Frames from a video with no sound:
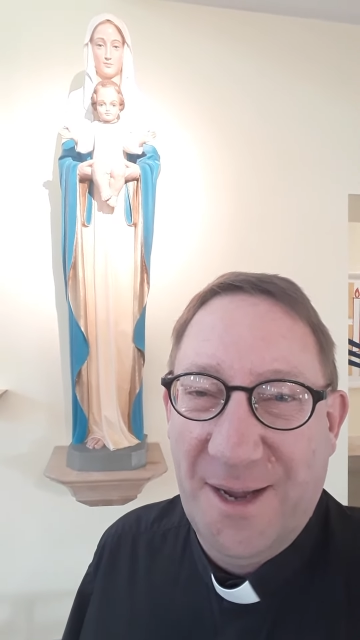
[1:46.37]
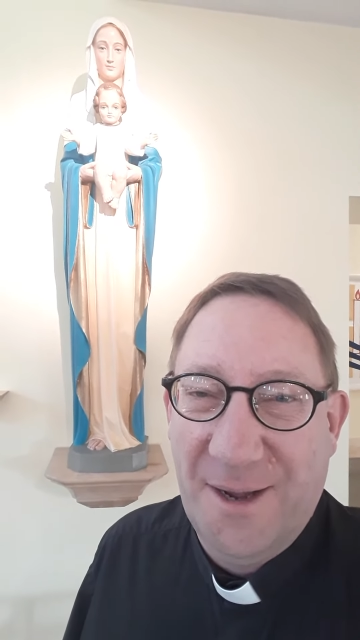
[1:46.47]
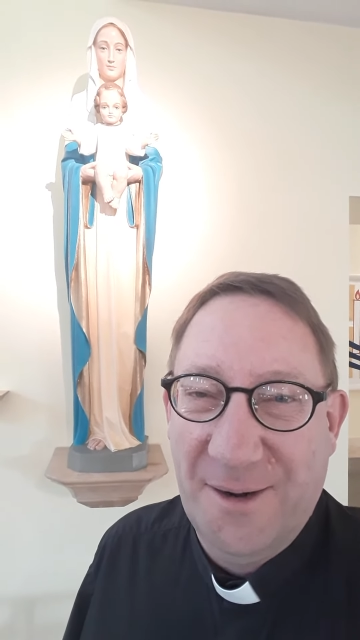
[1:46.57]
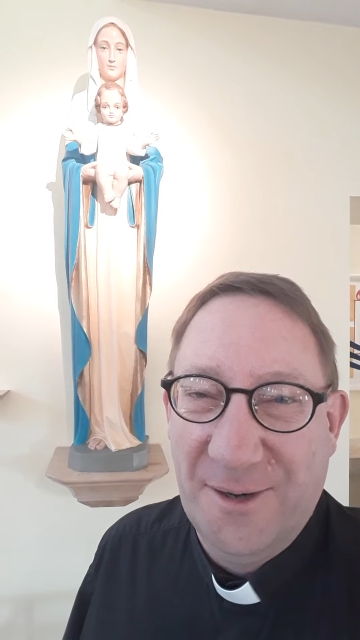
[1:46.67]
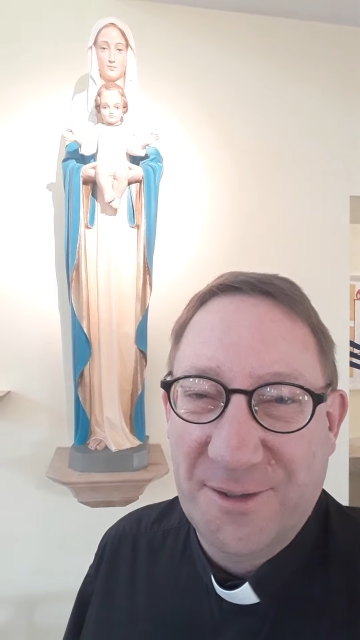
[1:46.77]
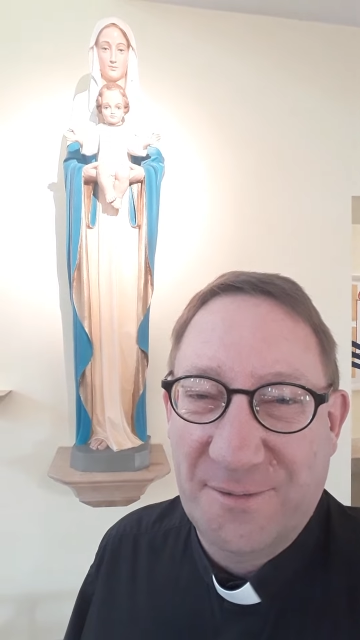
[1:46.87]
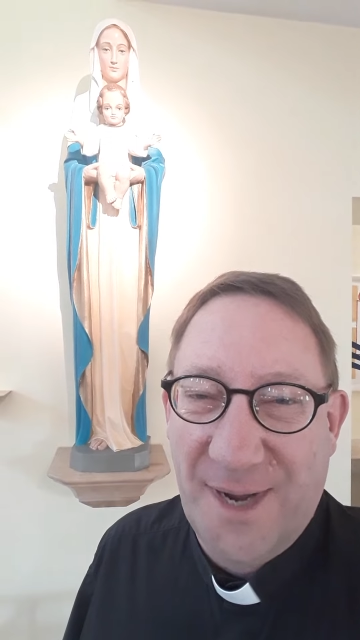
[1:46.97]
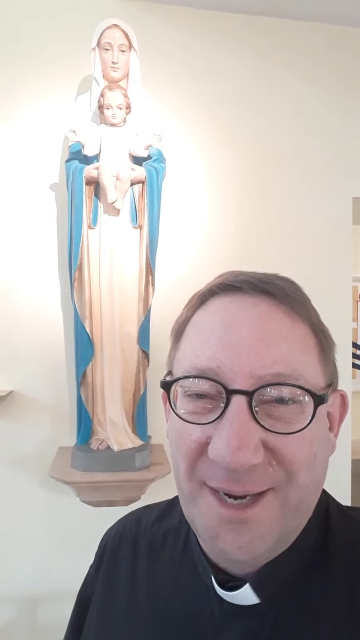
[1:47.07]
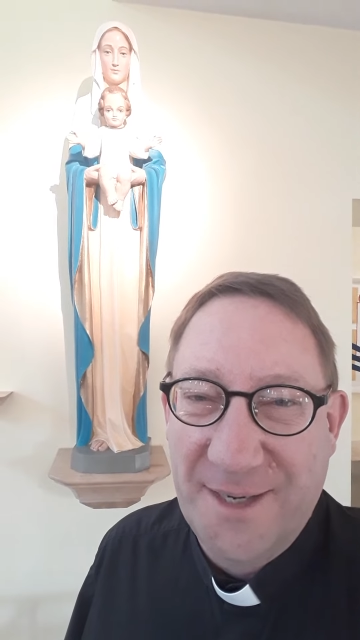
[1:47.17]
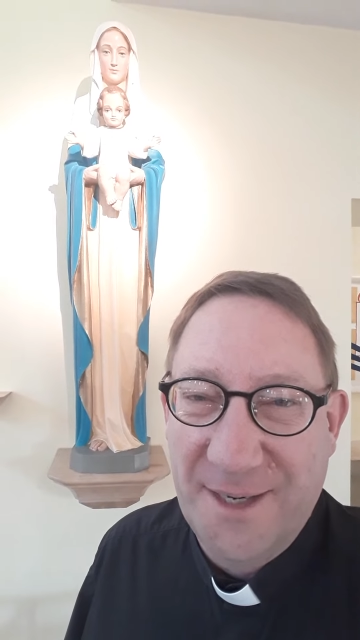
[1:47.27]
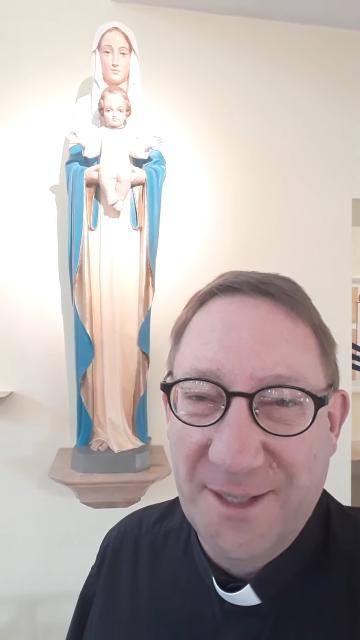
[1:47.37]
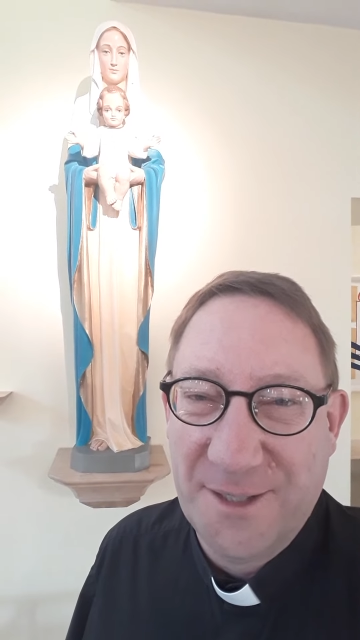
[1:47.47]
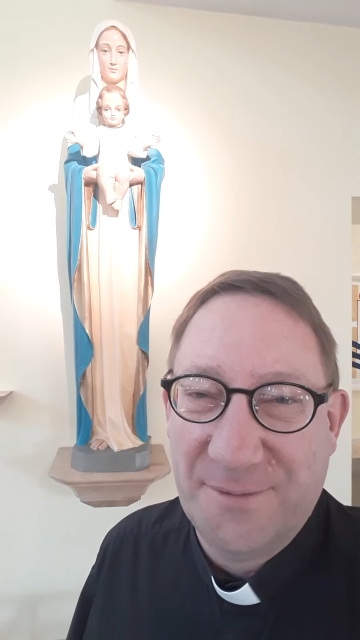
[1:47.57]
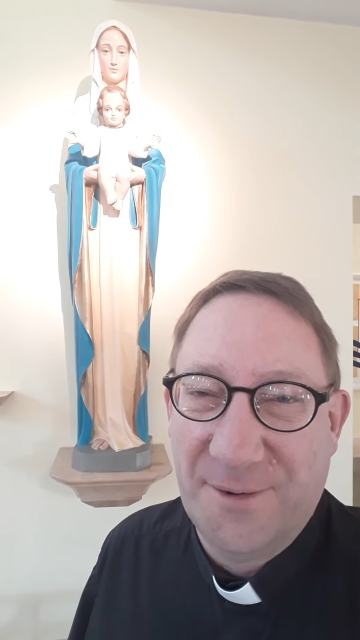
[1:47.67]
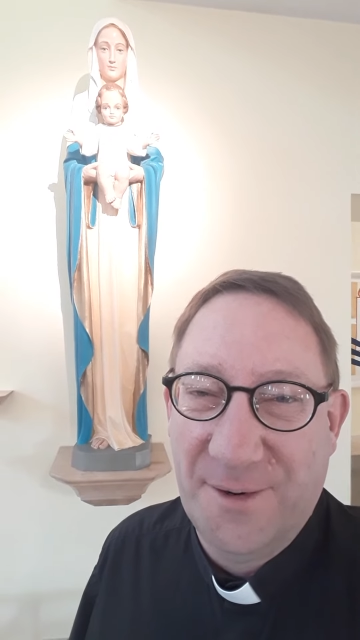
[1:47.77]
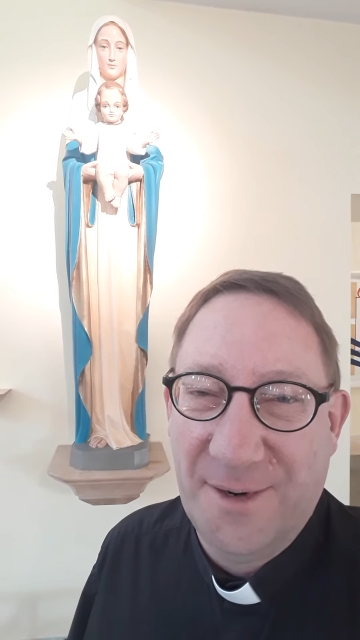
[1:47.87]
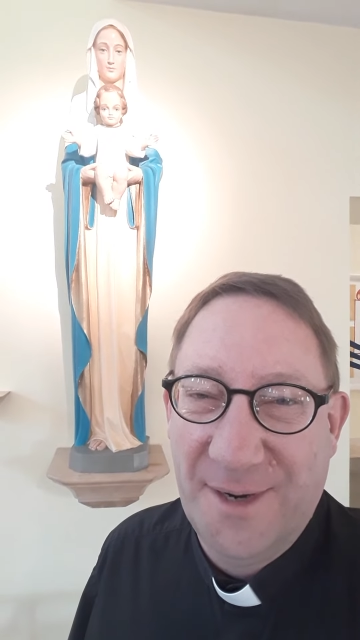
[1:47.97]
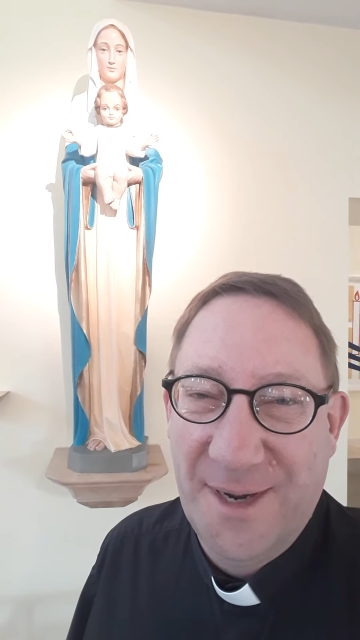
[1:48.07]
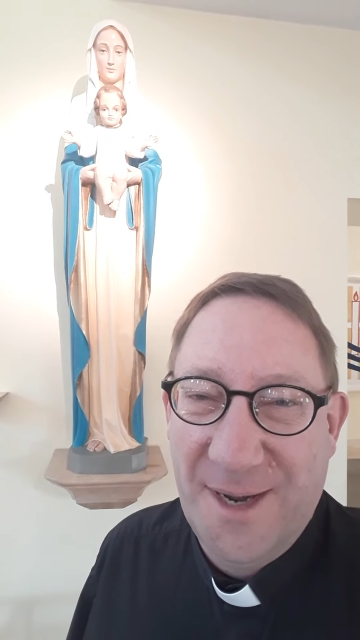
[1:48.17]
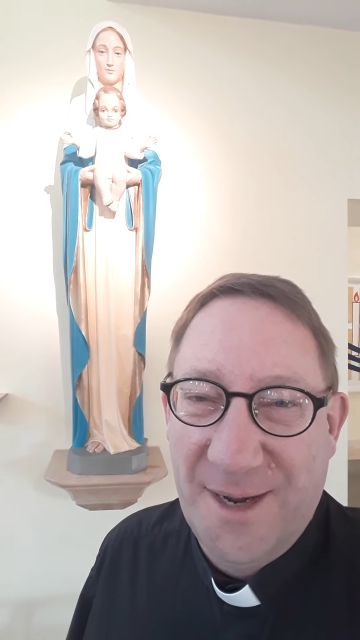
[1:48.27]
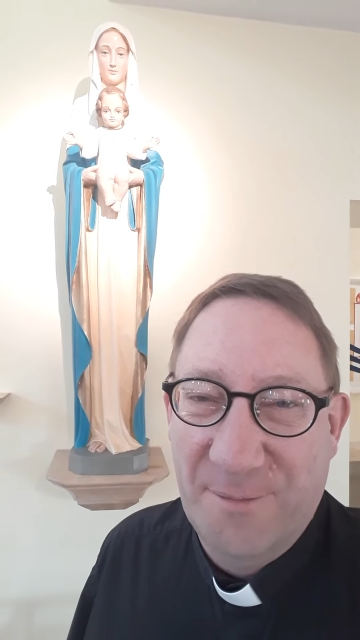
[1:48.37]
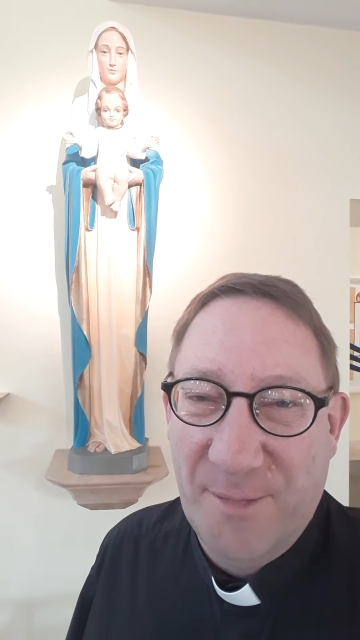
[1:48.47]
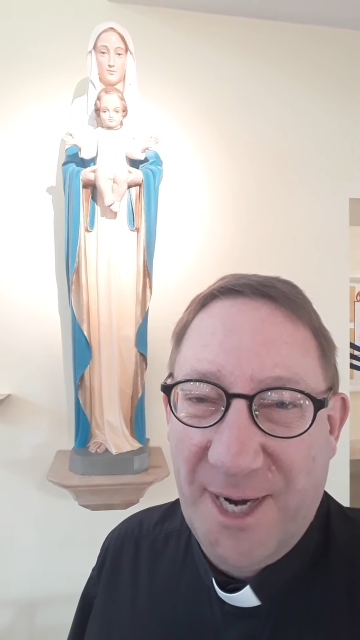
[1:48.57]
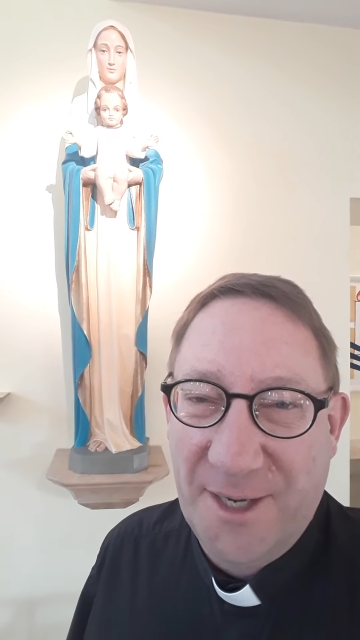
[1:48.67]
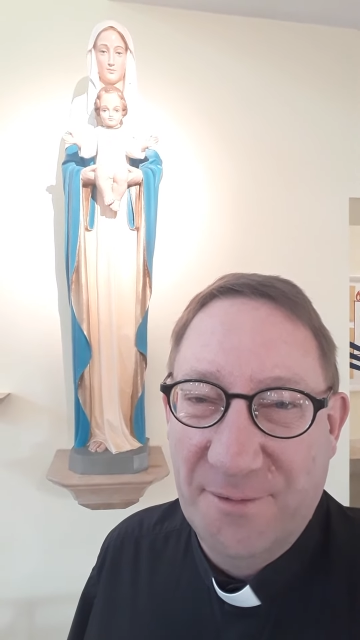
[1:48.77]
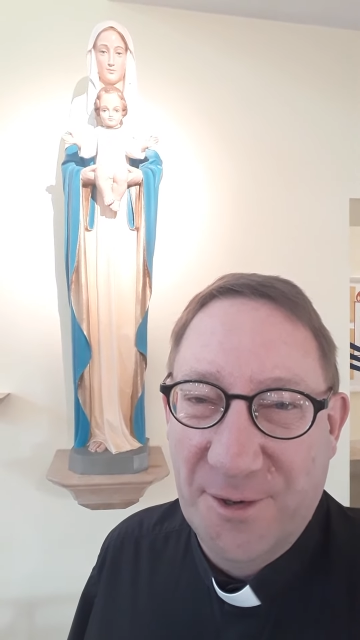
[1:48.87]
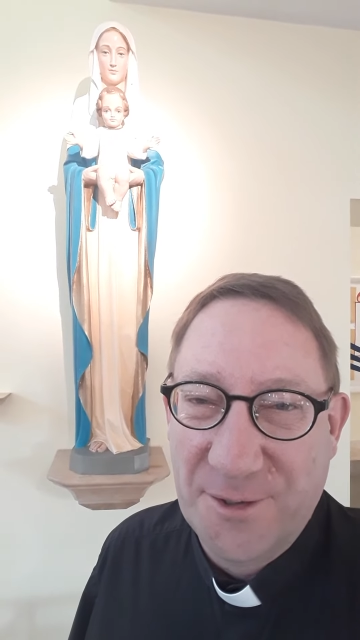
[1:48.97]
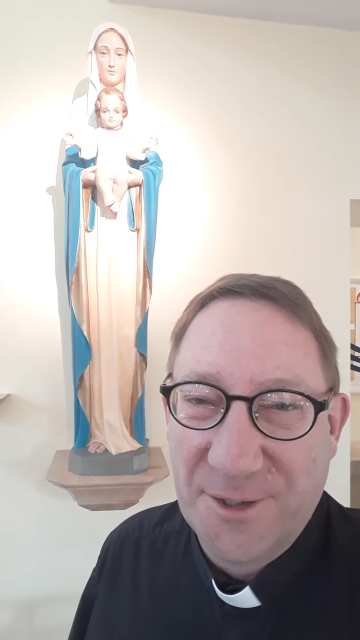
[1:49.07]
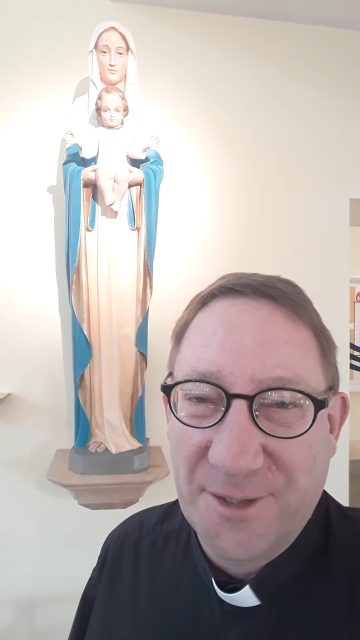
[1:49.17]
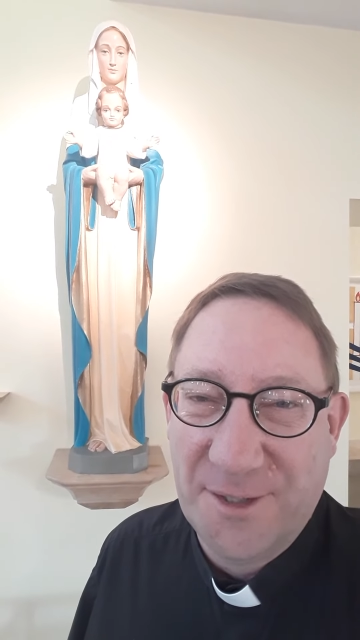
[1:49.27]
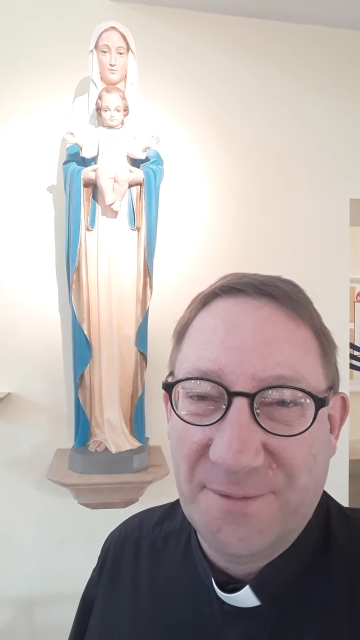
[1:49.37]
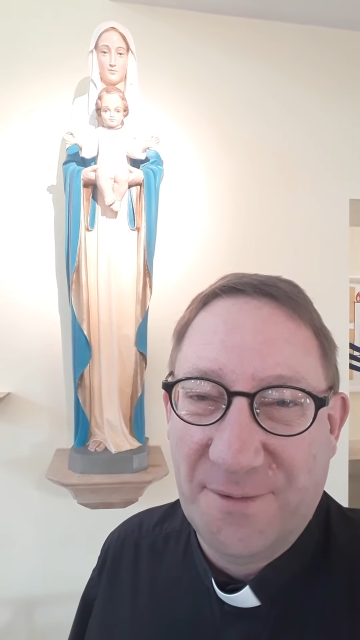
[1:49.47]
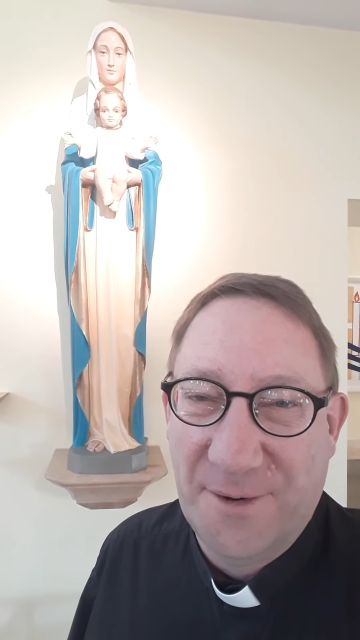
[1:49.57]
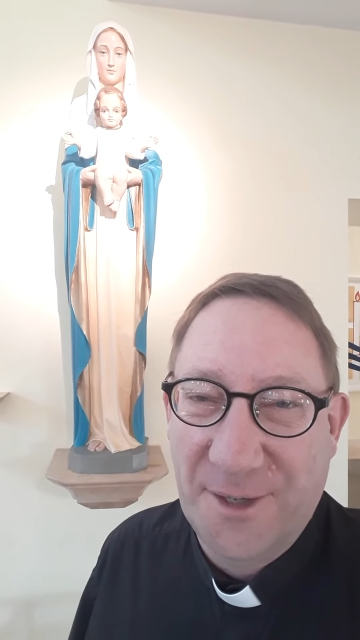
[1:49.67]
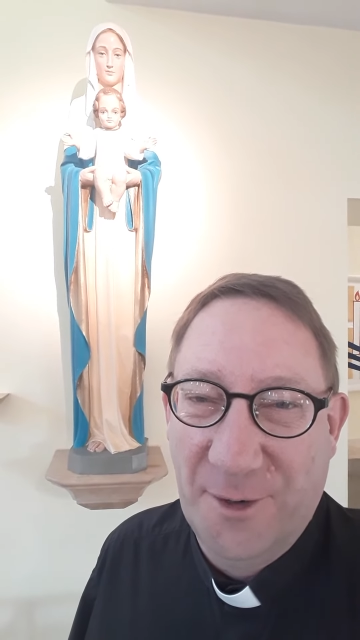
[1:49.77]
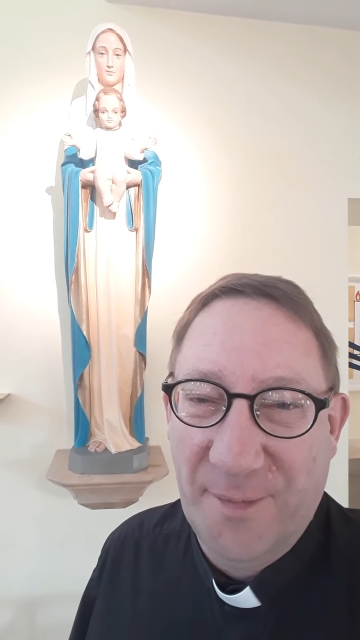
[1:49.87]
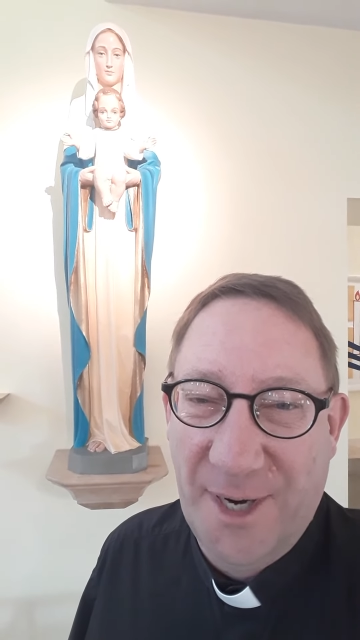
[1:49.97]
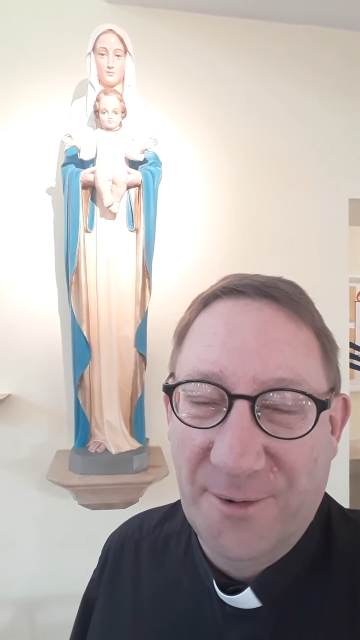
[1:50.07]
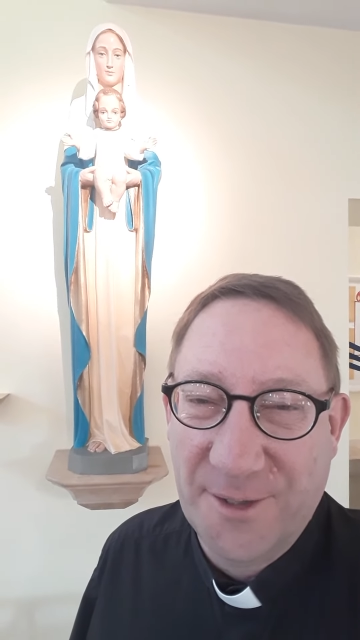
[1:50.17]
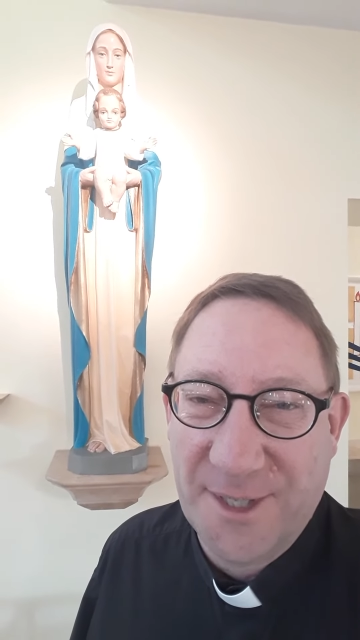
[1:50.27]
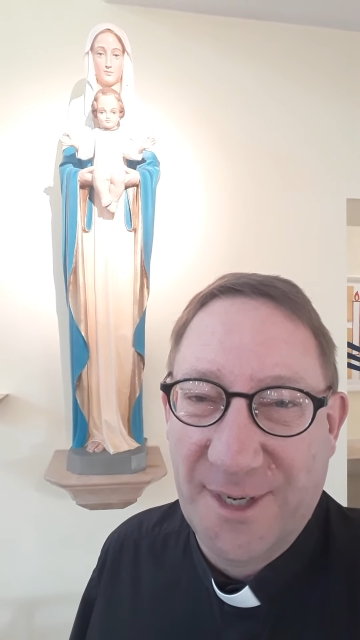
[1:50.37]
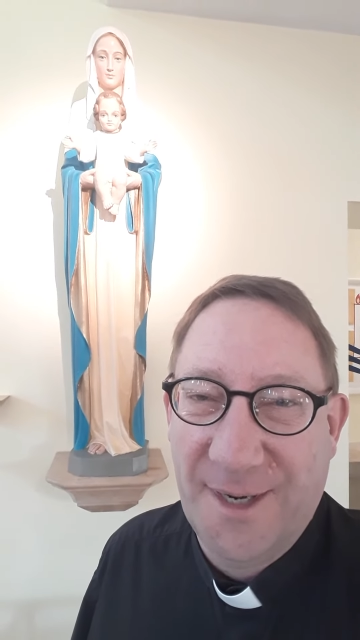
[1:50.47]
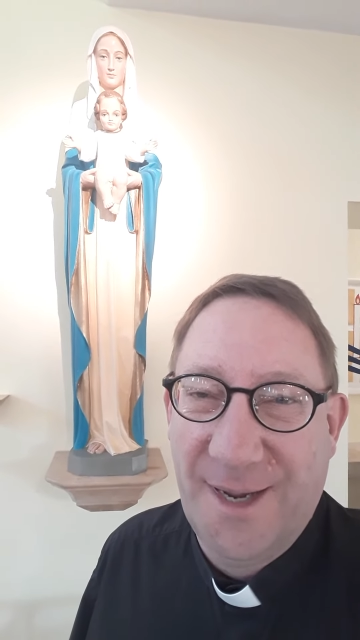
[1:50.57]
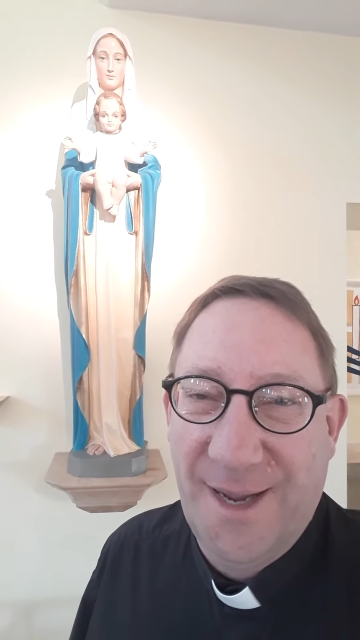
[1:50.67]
a lot of ideas for May devotions, for your May altar,